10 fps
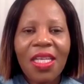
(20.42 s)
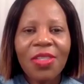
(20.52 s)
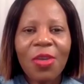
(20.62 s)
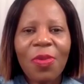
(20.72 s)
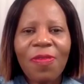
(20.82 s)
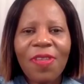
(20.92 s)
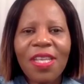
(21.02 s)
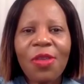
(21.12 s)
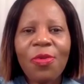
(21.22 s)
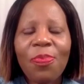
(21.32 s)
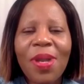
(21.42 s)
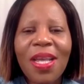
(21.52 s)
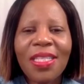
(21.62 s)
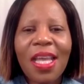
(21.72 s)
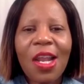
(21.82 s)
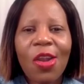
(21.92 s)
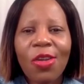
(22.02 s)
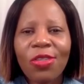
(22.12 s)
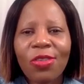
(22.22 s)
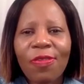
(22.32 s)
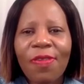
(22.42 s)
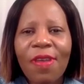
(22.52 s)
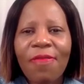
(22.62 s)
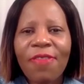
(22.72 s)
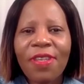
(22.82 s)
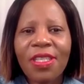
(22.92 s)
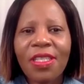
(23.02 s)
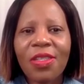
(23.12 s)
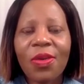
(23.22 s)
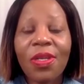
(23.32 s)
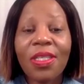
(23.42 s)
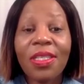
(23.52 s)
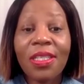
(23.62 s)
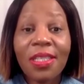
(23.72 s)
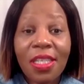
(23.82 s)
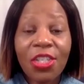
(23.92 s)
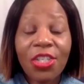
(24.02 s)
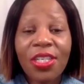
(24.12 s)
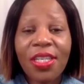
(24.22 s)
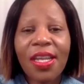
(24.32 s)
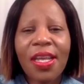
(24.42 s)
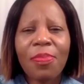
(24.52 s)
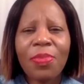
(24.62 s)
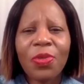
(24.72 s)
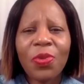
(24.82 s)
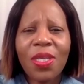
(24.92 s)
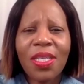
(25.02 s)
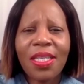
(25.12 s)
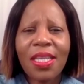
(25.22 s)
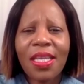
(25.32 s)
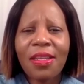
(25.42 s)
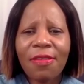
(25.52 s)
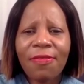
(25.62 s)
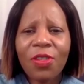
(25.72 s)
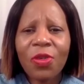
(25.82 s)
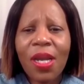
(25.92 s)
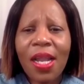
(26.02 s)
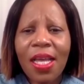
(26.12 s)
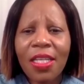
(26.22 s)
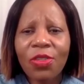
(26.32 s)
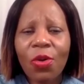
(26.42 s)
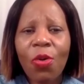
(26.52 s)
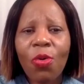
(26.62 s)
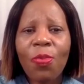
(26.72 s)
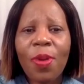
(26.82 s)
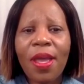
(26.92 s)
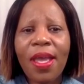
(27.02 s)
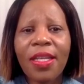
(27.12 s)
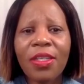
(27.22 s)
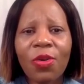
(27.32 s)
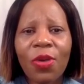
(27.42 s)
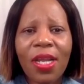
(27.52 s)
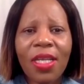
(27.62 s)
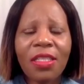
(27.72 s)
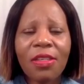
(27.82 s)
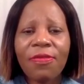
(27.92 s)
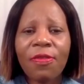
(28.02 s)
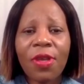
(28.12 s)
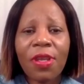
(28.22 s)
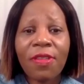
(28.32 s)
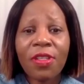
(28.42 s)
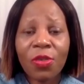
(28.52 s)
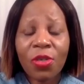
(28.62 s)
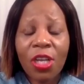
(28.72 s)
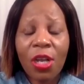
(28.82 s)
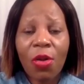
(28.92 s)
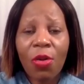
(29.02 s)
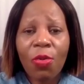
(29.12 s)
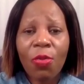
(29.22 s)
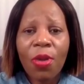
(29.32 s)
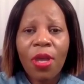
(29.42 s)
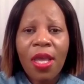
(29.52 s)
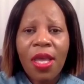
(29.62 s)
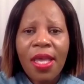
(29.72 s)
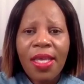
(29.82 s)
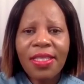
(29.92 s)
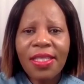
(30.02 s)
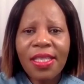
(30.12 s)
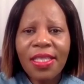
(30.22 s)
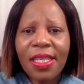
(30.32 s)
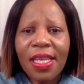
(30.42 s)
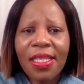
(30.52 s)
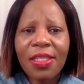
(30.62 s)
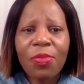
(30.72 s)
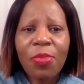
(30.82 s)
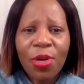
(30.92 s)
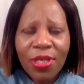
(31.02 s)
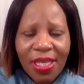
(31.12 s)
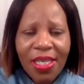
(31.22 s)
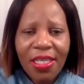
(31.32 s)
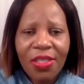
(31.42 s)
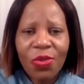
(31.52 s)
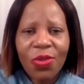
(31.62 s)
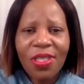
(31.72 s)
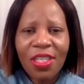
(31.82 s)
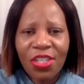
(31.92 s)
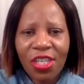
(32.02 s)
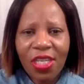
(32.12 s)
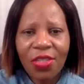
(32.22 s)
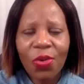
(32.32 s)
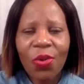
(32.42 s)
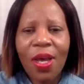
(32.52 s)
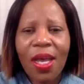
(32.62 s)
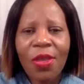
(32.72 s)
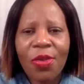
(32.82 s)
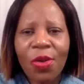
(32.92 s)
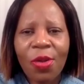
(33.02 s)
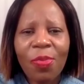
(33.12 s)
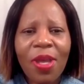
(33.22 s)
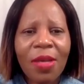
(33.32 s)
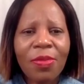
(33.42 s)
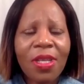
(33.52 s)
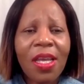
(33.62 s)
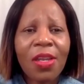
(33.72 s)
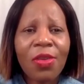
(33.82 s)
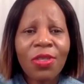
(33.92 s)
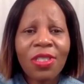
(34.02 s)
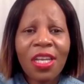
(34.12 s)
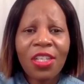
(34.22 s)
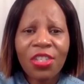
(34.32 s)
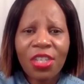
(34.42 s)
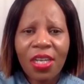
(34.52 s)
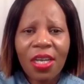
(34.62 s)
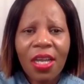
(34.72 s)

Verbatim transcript: So, Professor, you place a lot of emphasis on the distinction uh, between individualized hope and collective or even social hope. Is this as important as you suggest, or are you not perhaps uh, nostalgic